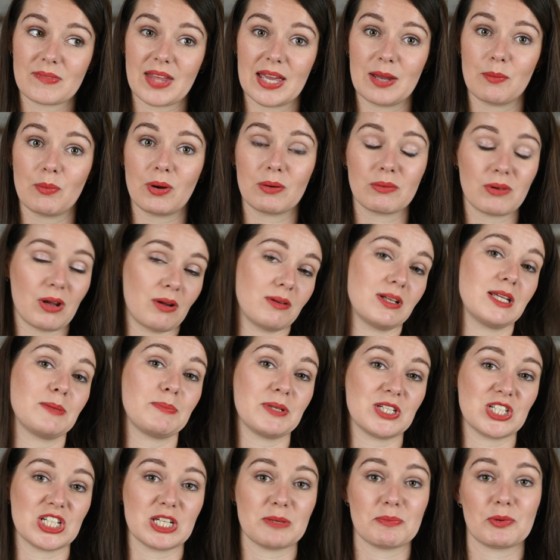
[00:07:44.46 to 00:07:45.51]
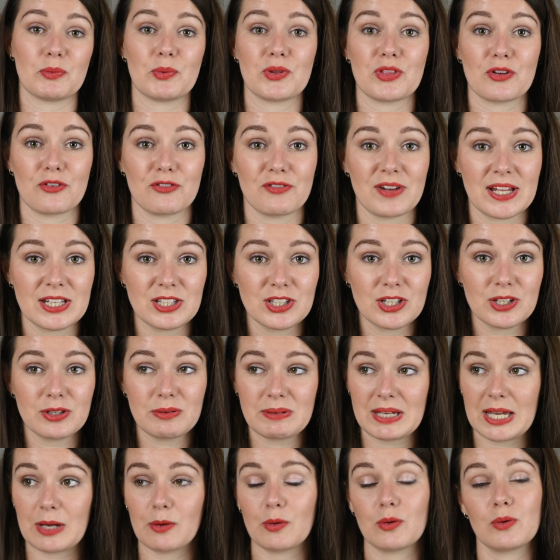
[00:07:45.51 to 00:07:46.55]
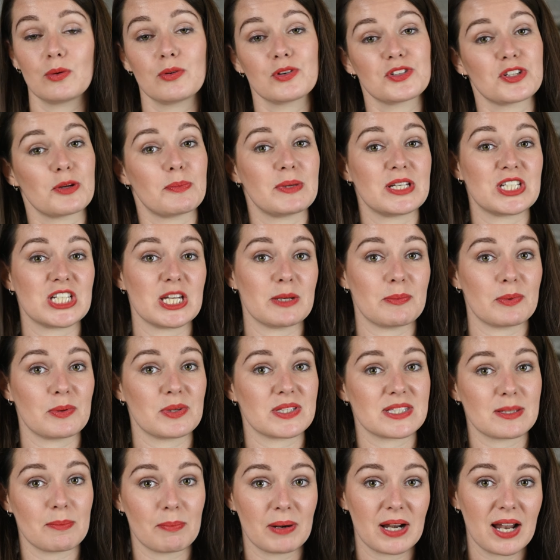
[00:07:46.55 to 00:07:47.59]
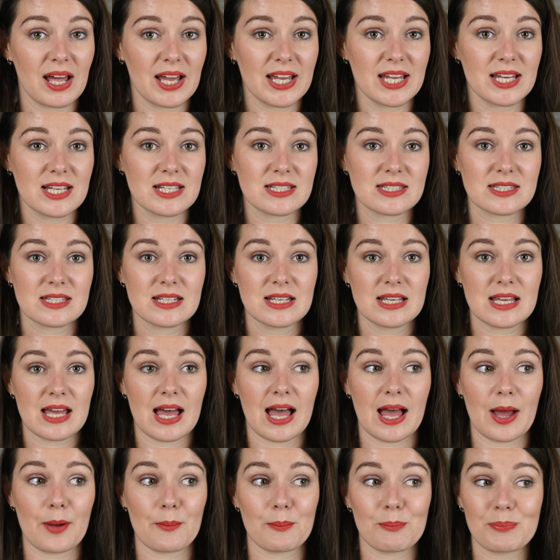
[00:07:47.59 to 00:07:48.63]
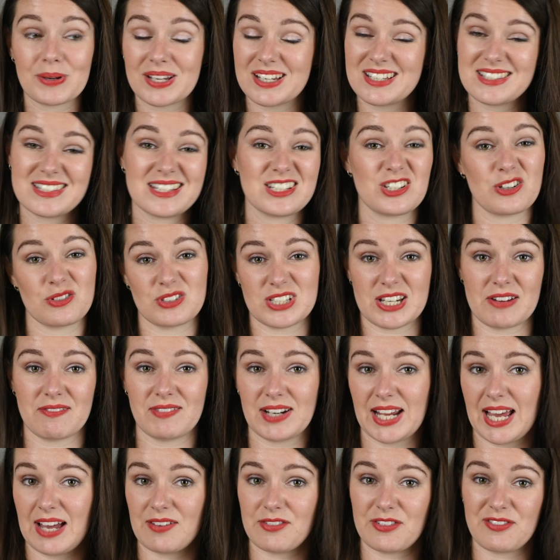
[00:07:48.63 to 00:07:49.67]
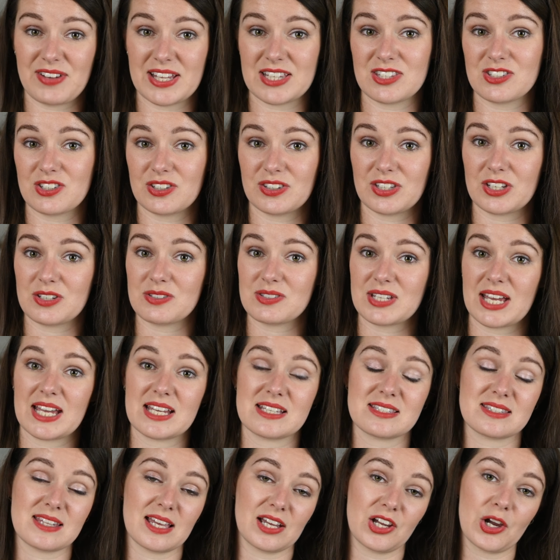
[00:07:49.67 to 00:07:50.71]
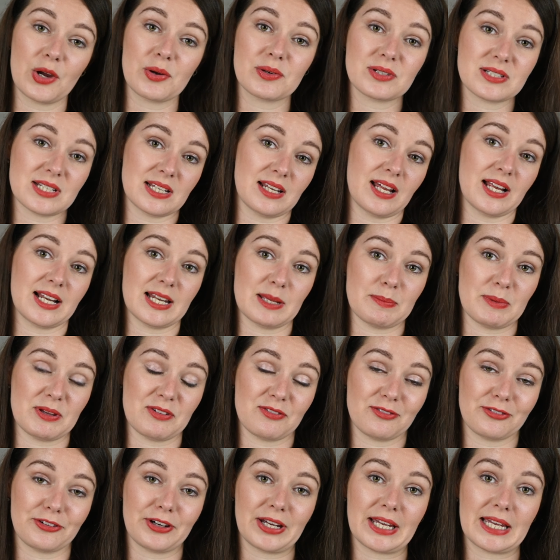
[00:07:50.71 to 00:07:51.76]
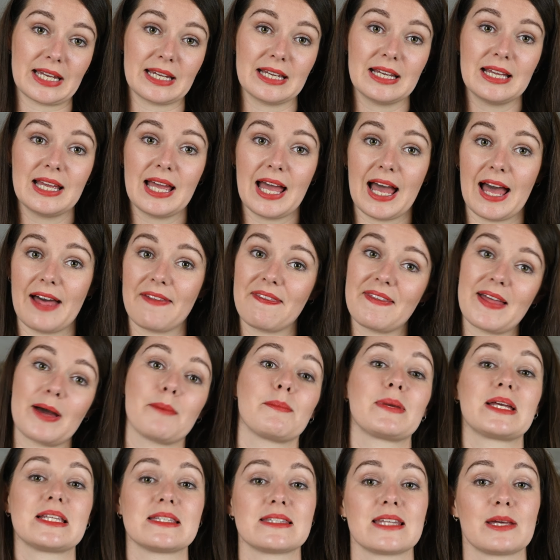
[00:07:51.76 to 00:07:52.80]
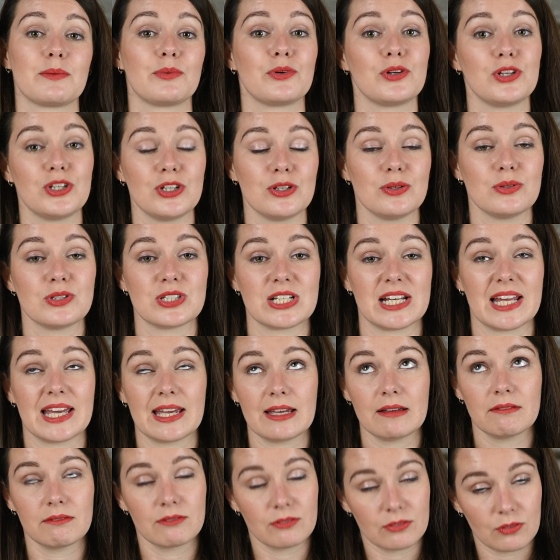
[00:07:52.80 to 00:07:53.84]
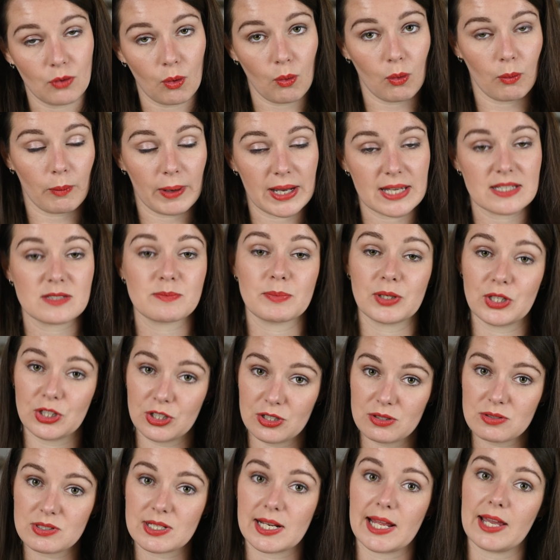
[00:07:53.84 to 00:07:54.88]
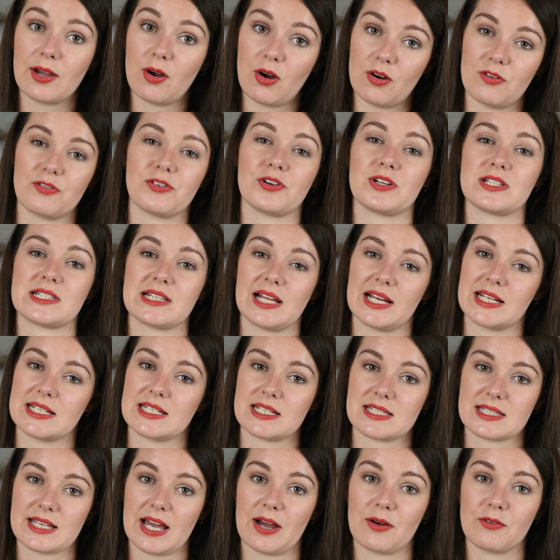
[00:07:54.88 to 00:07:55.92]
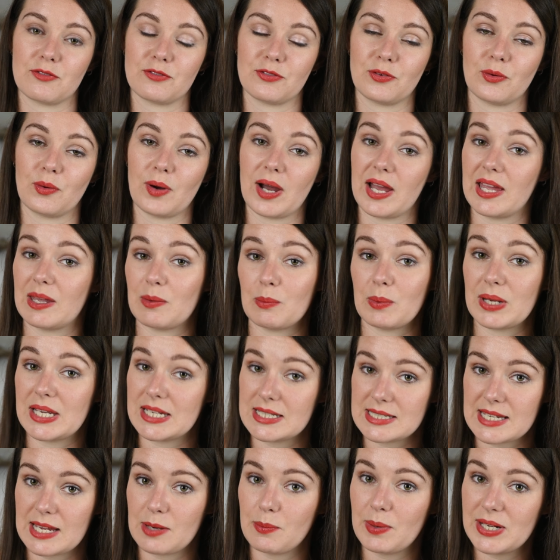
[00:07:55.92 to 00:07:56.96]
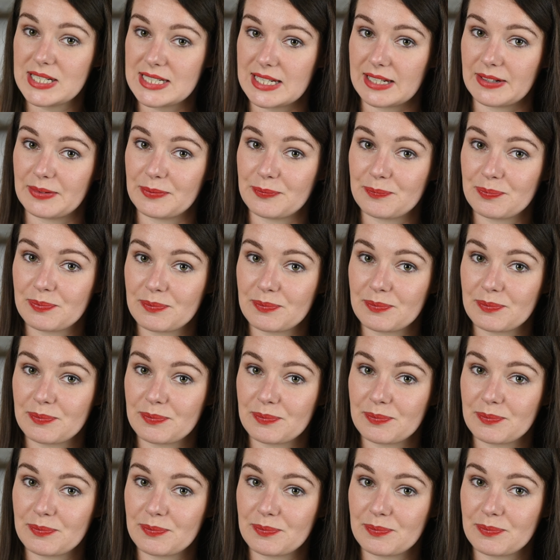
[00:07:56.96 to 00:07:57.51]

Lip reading: It won't only be cheaper with your venue, it will also be cheaper with suppliers. Because they don't generally have events on those days, they're going to likely be free, and that means they will usually, not always, but usually offer a slight discount for a weekday wedding.